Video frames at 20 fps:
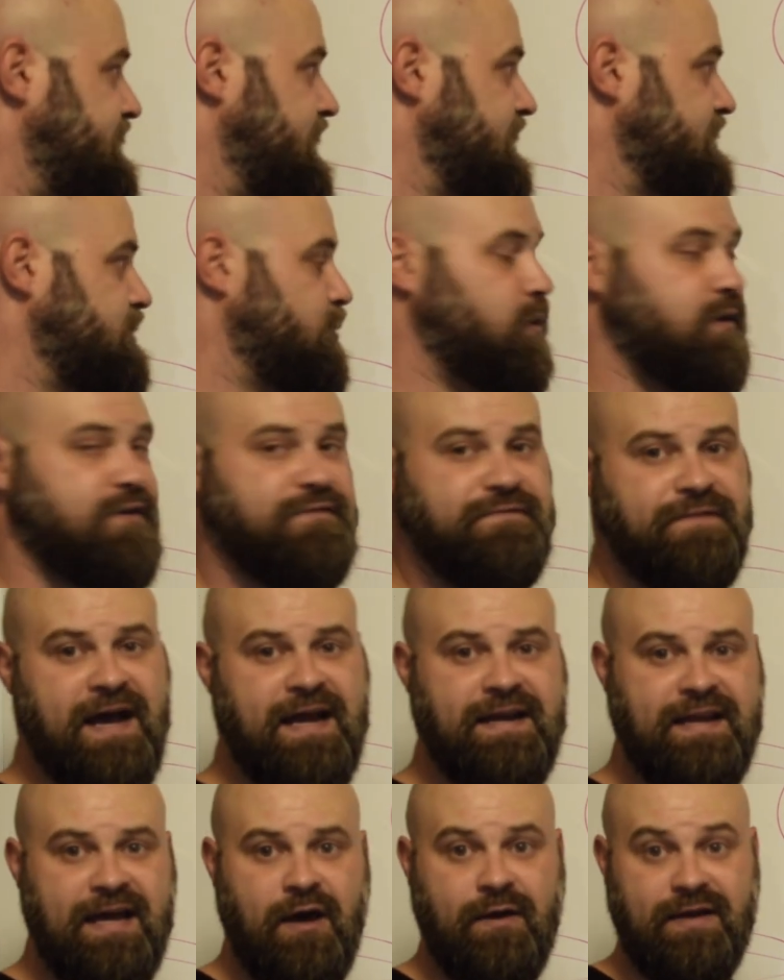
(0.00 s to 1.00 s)
things, we want to
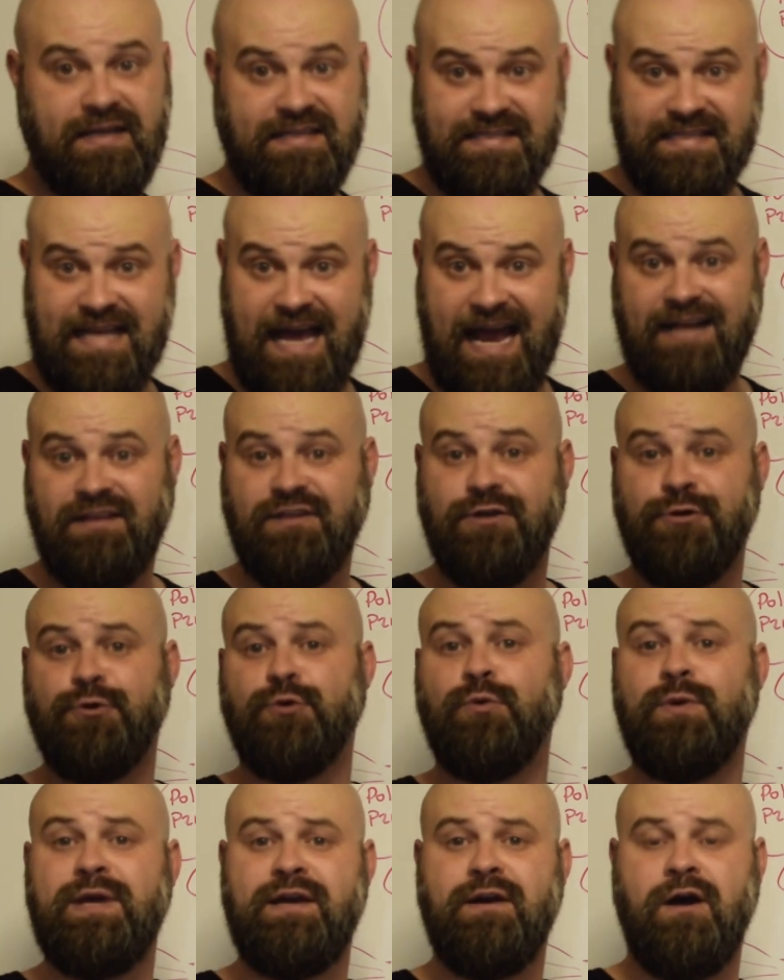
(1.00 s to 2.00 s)
find out exactly who
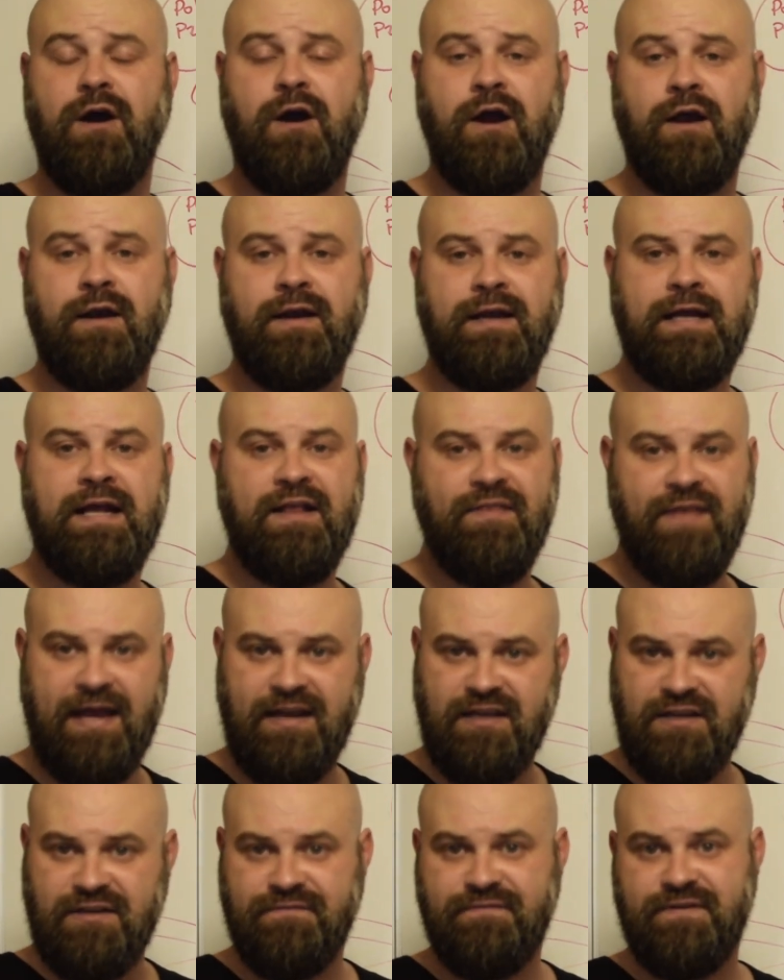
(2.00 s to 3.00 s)
we are,
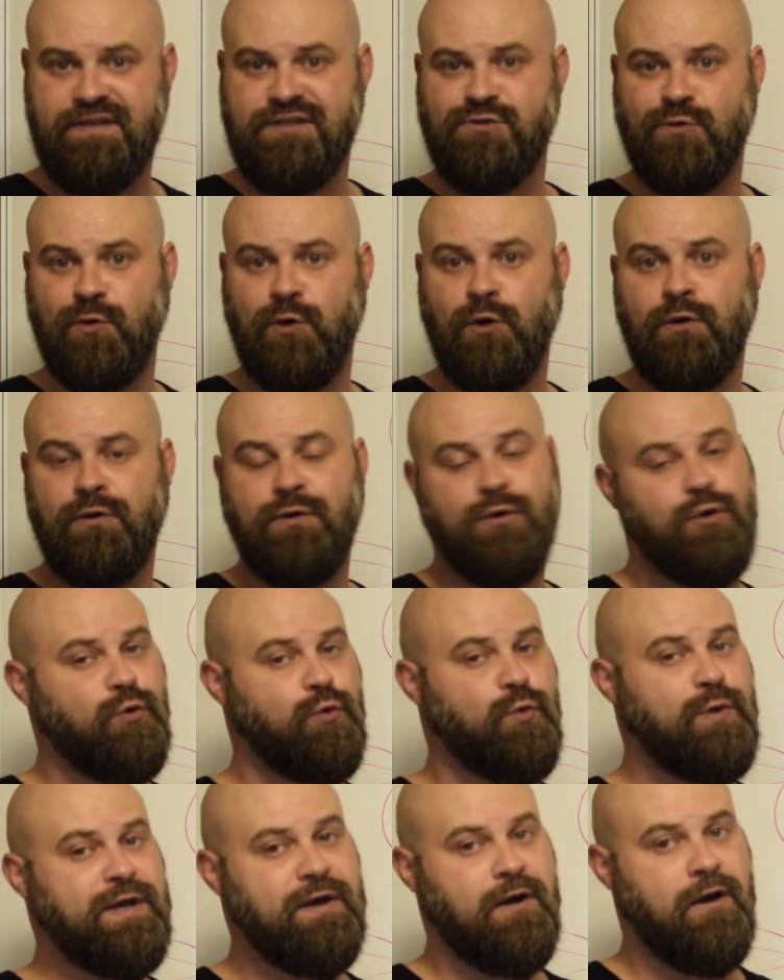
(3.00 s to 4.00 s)
that individual who
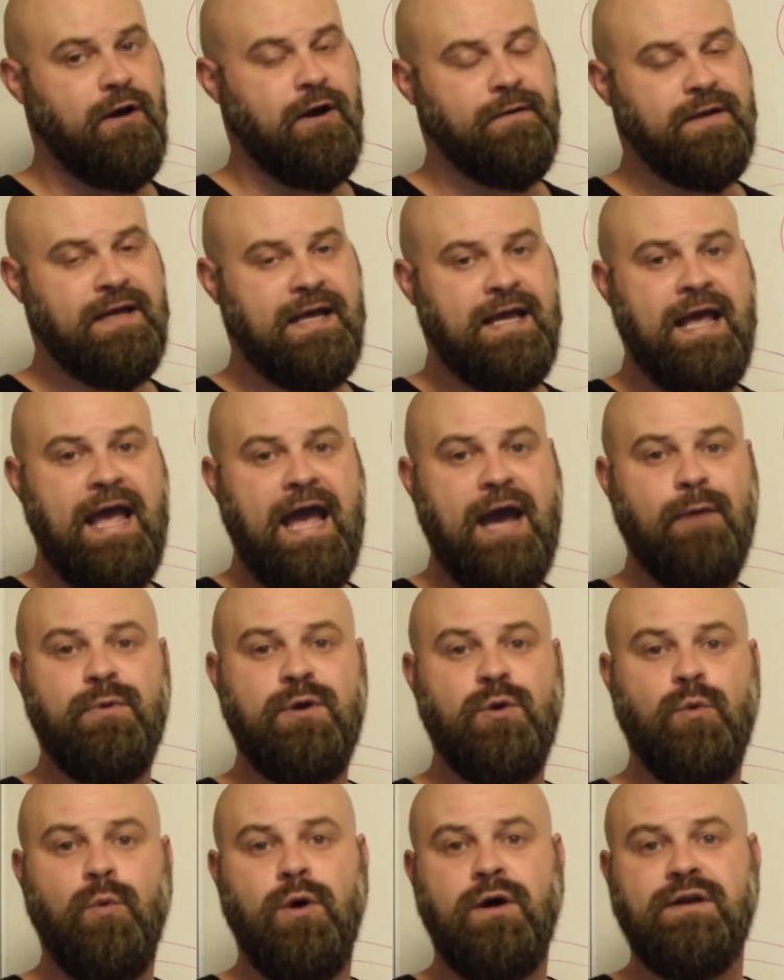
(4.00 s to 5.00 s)
we are, and
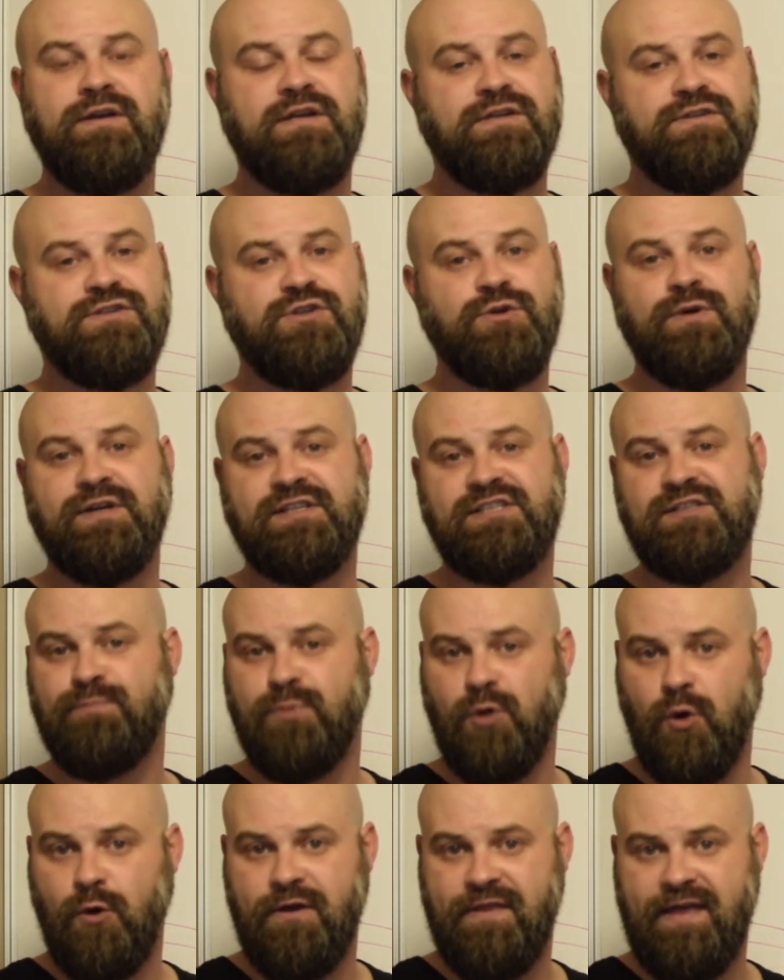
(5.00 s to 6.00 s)
we want to
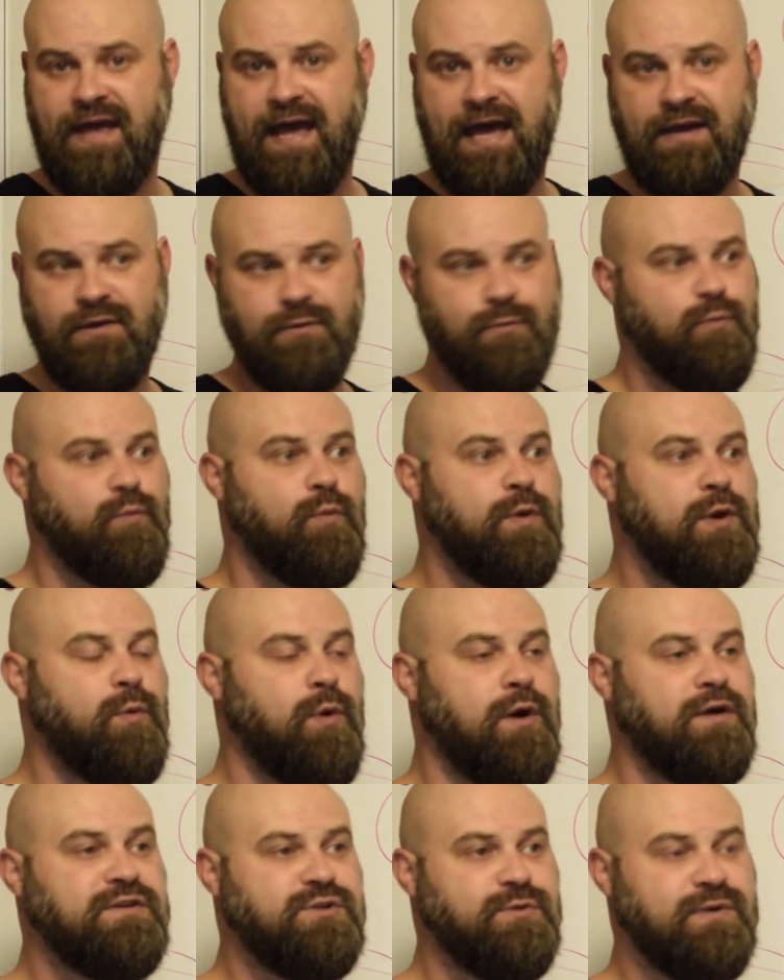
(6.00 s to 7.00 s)
explore that, and we
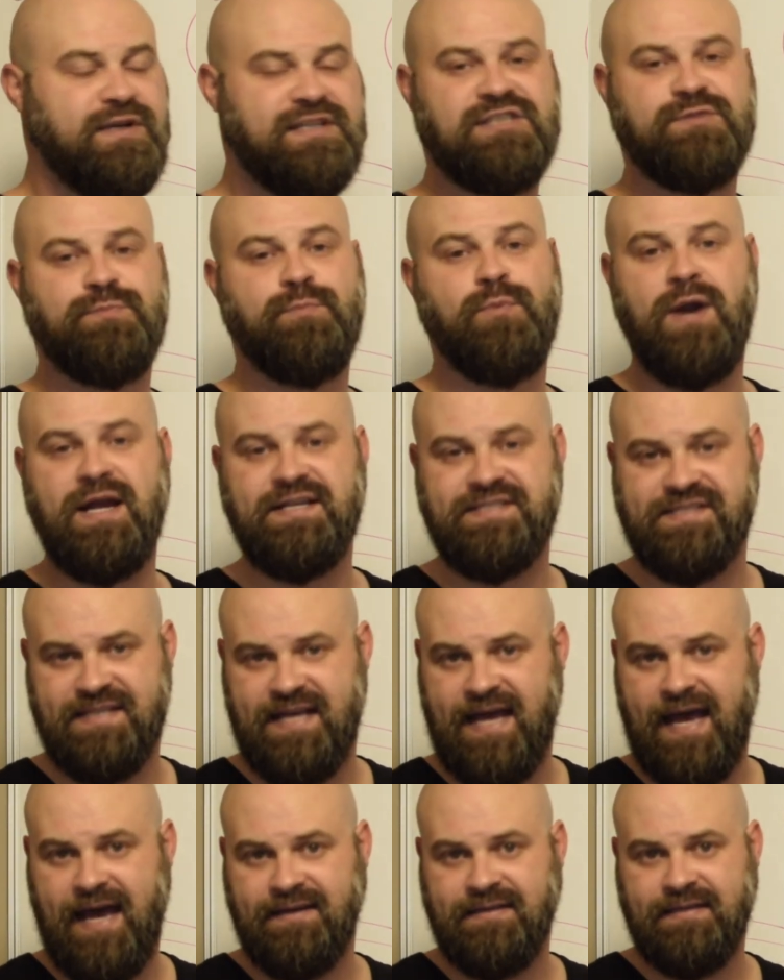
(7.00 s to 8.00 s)
want to express
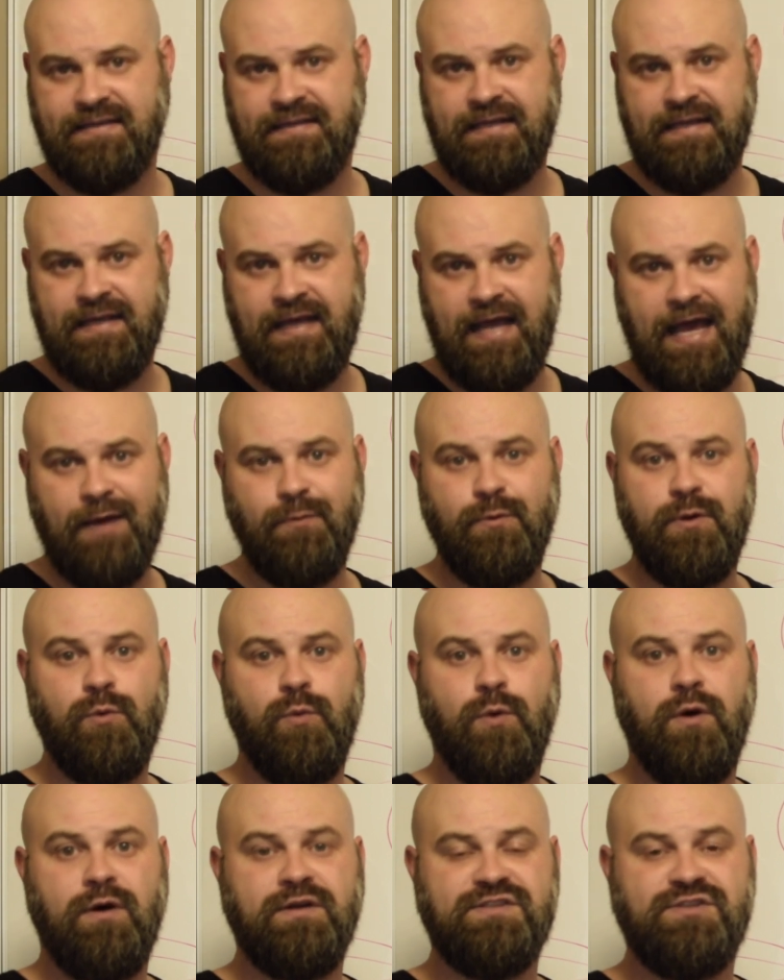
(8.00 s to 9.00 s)
that, and we
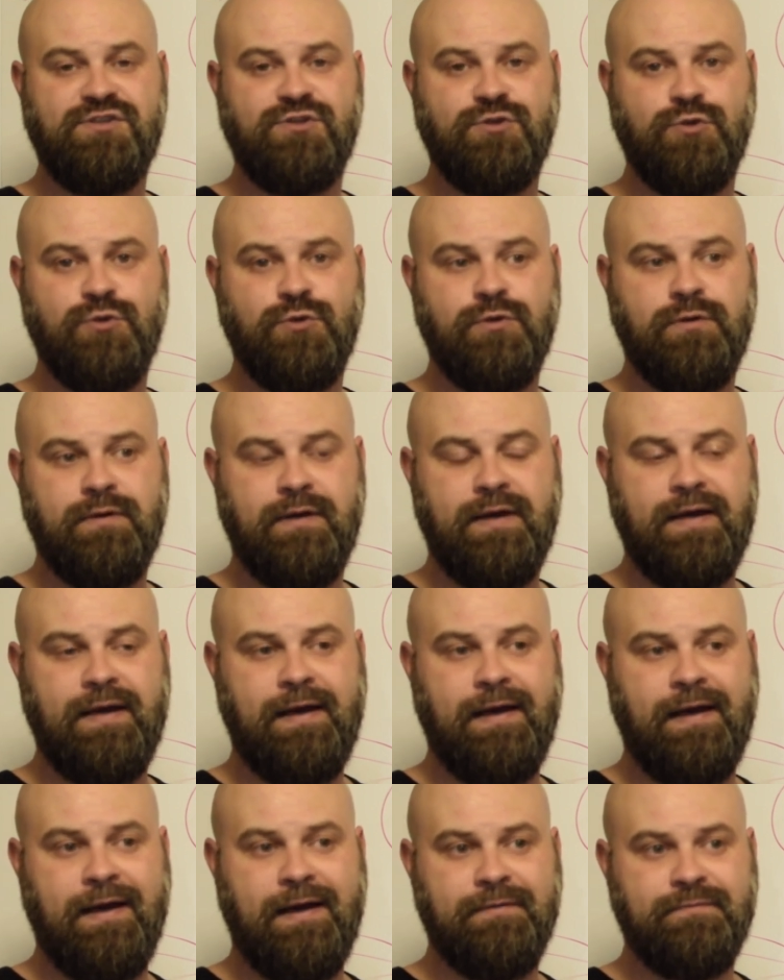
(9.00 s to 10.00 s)
want to
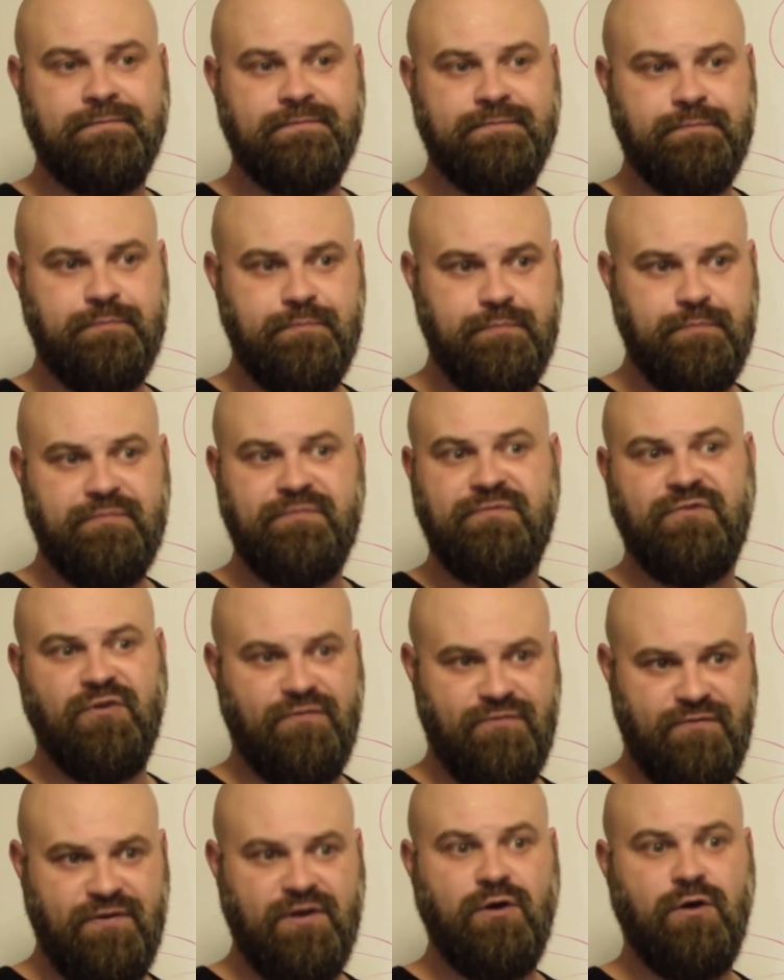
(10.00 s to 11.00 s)

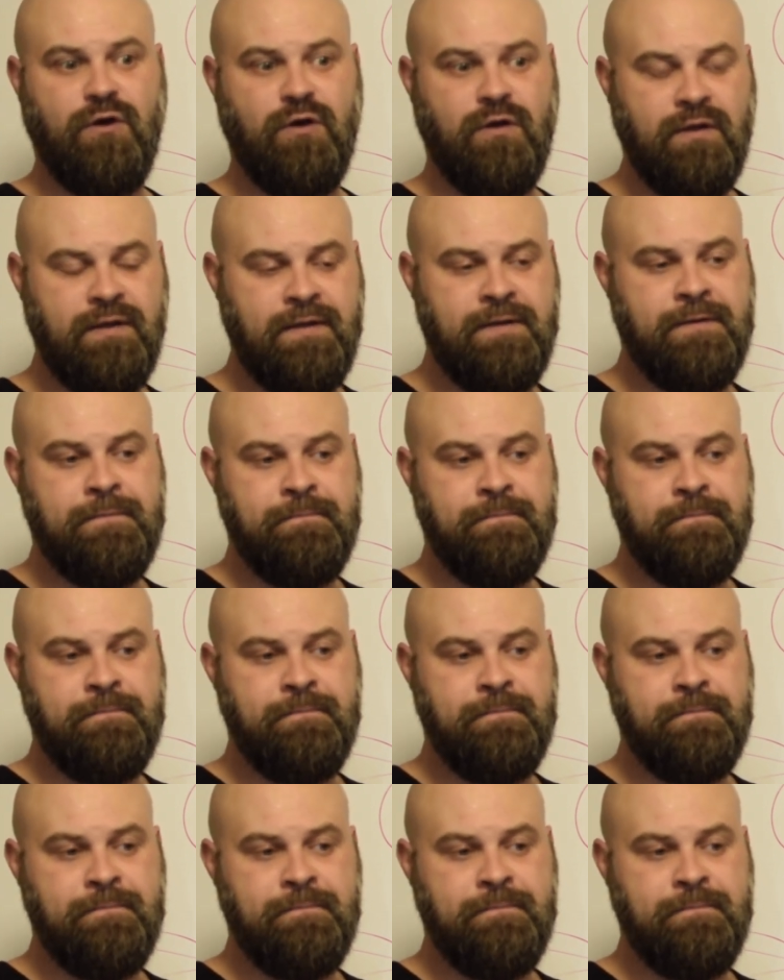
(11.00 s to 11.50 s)
fulfill